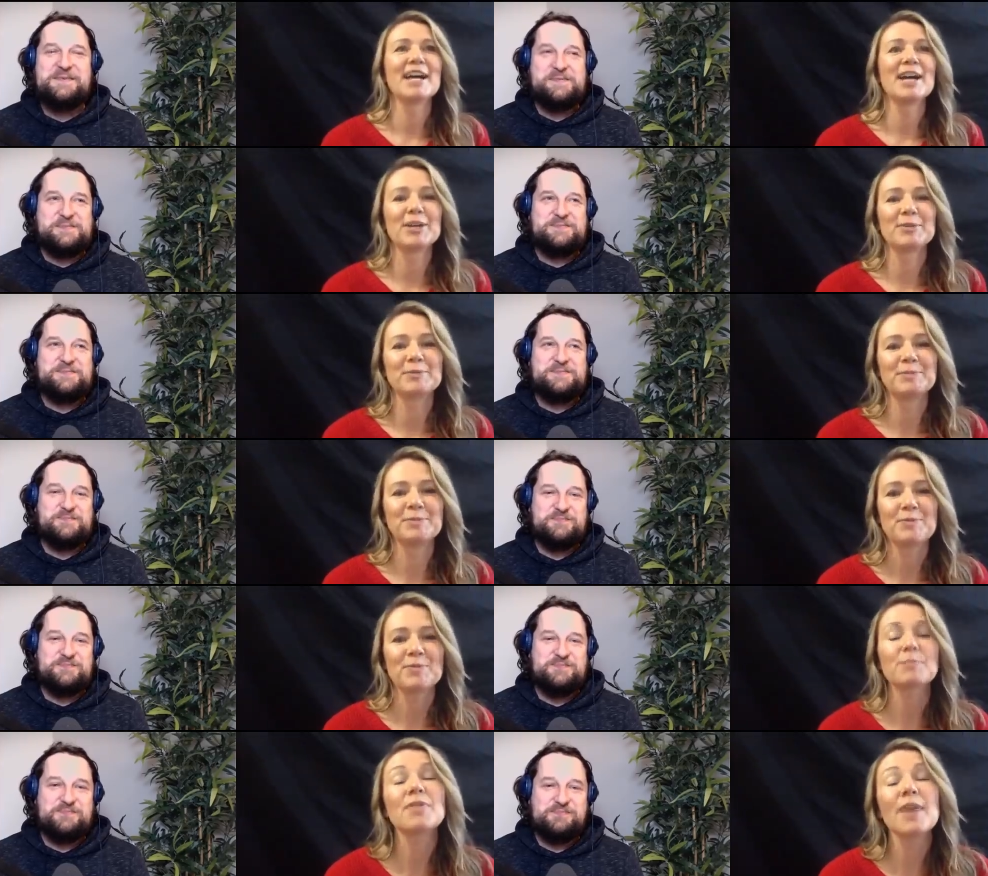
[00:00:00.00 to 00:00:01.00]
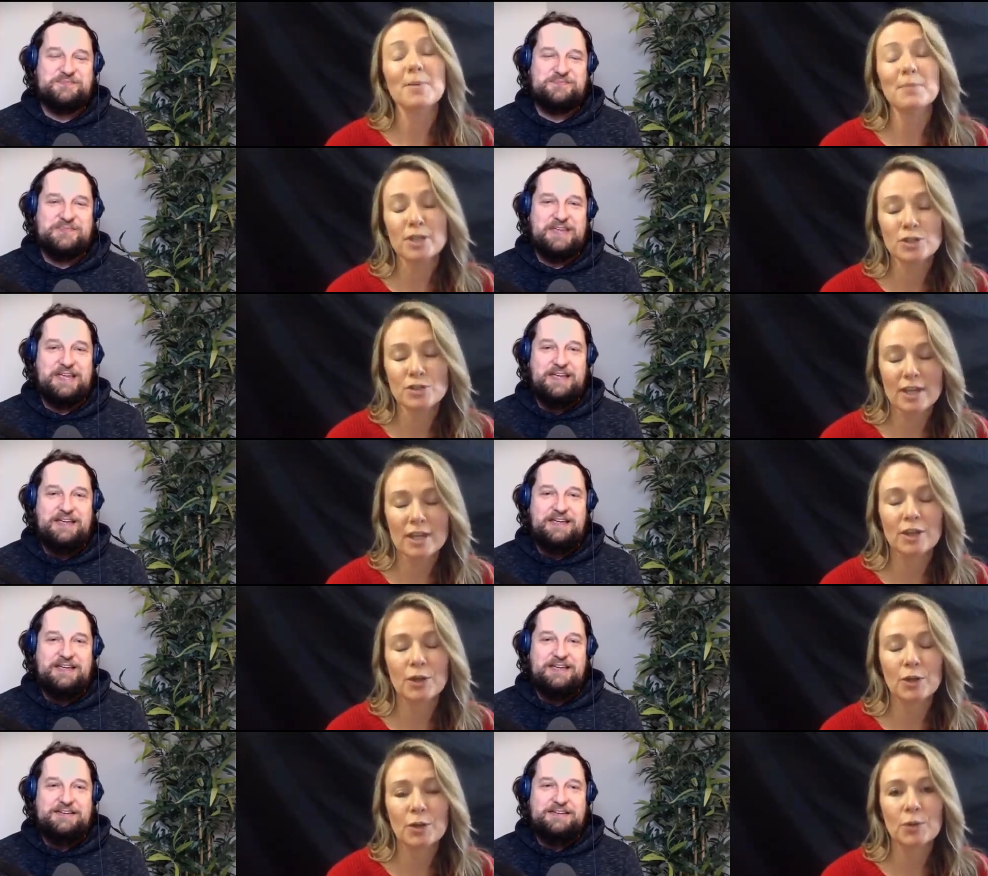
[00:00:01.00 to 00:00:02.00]
Speaker 1: um, but that picture
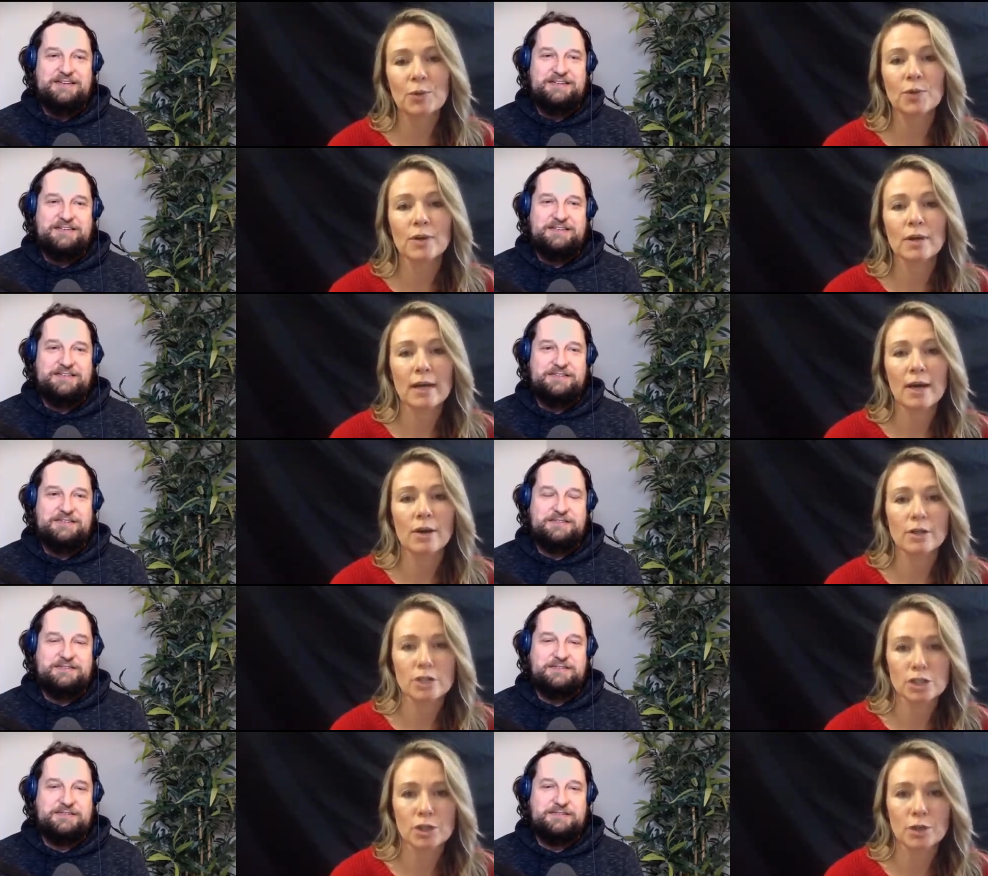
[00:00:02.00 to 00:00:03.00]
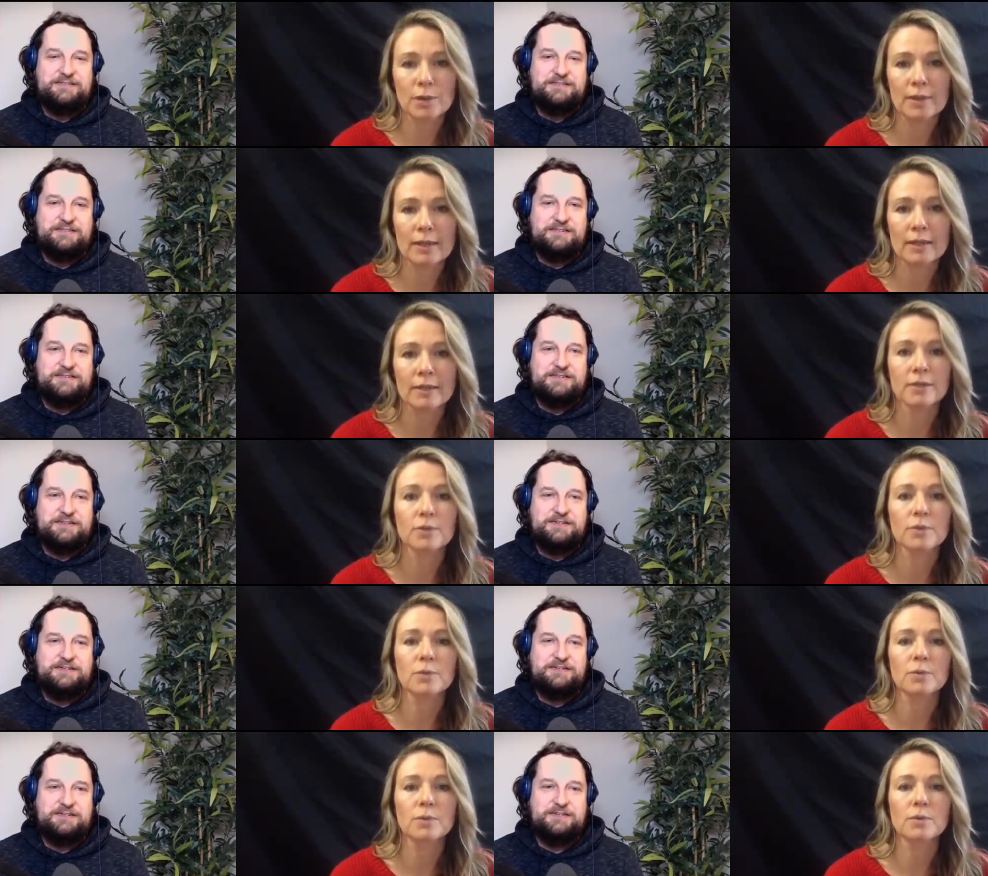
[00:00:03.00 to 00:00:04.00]
that you are showing
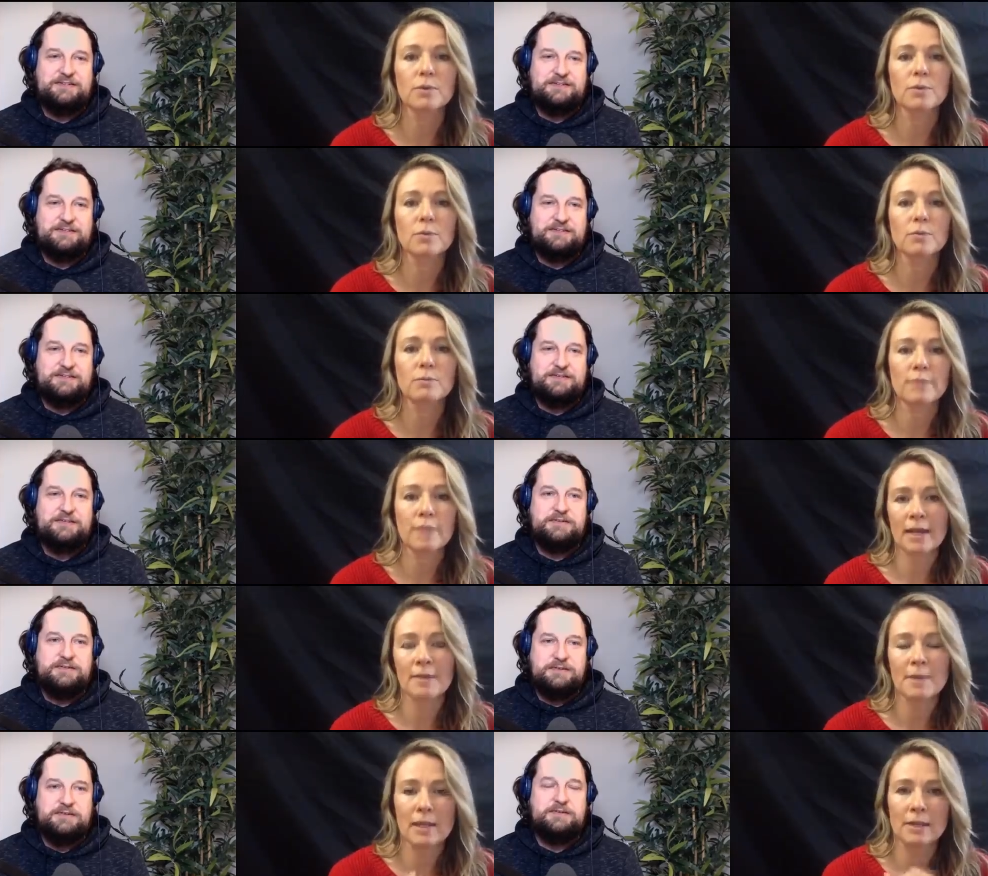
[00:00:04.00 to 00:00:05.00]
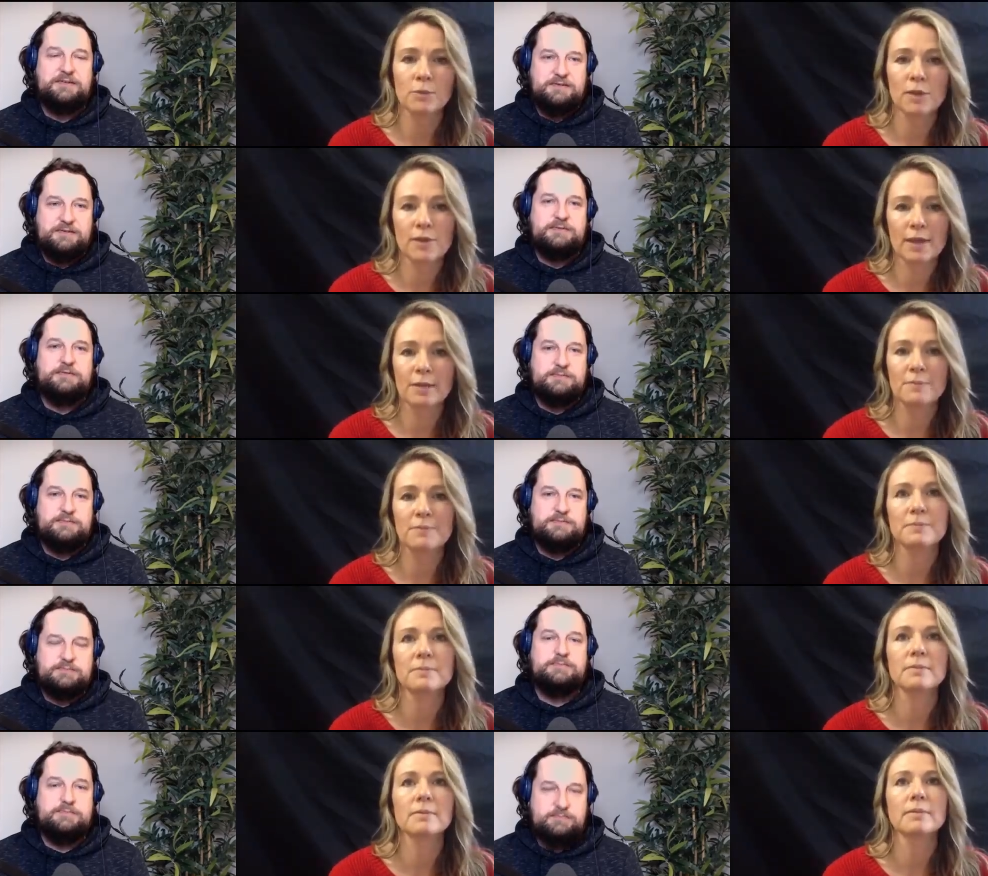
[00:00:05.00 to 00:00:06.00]
that I'm in with
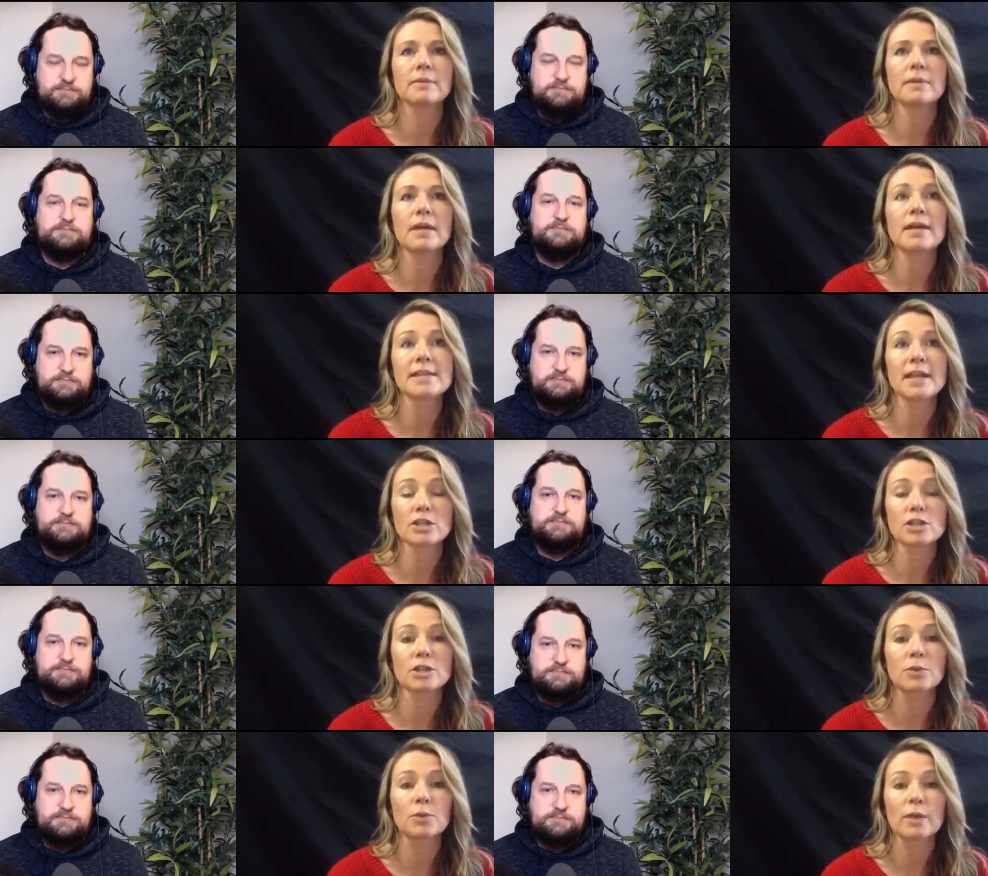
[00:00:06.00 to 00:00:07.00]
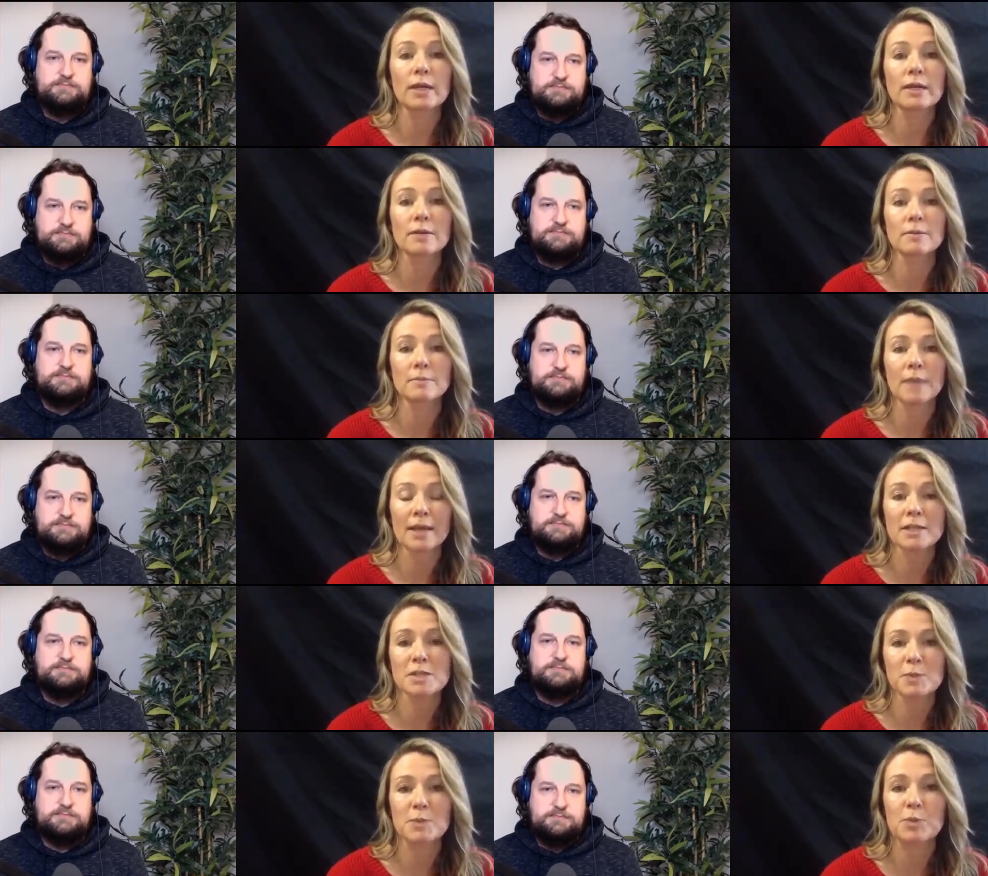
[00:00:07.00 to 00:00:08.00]
him is actually when my
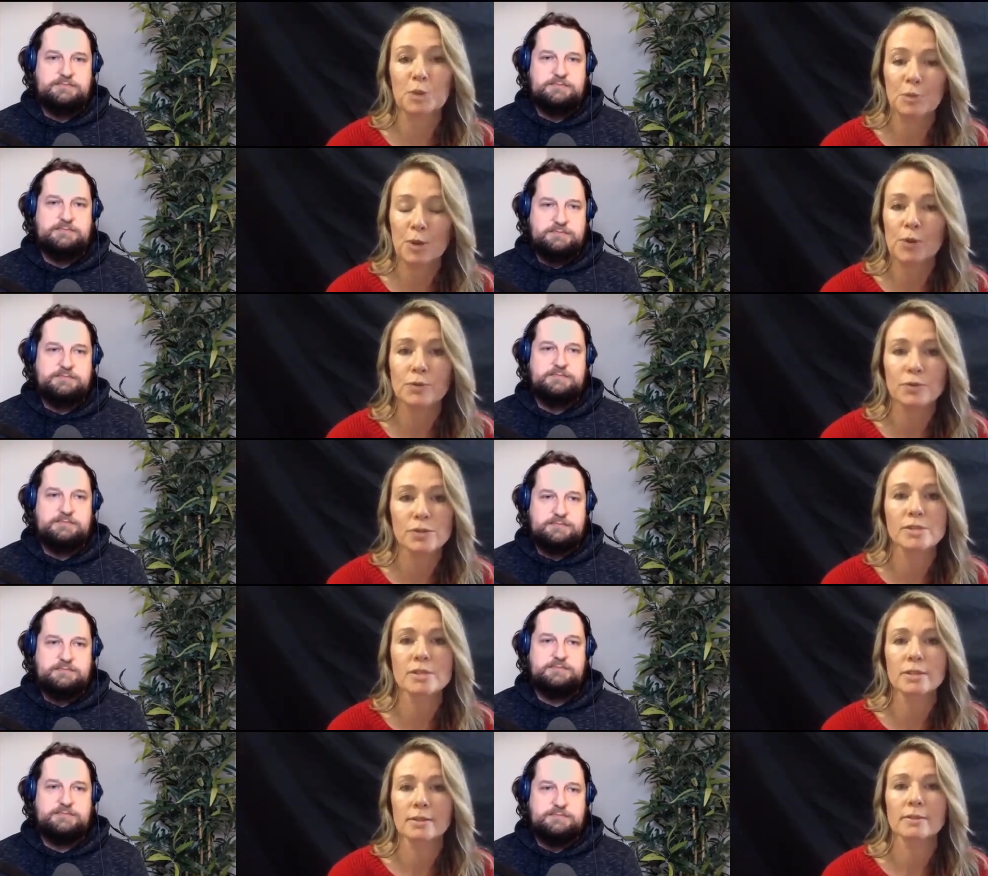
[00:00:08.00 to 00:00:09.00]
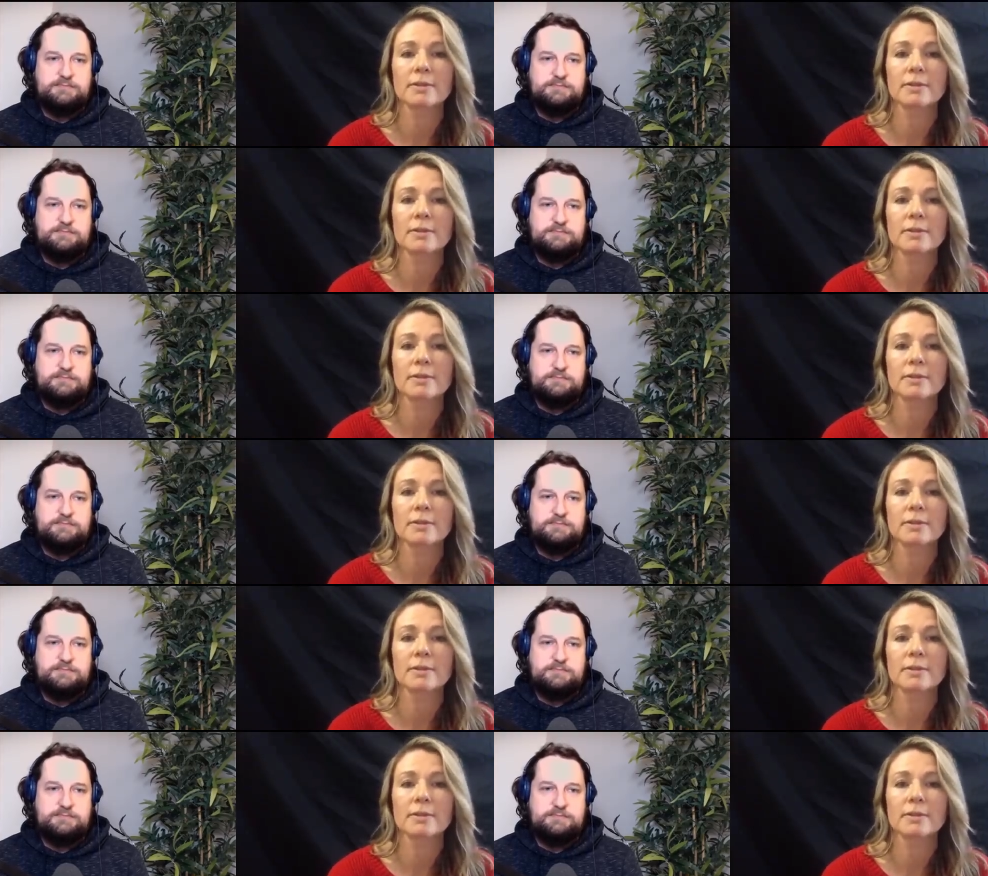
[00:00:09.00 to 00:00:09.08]
husband proposed.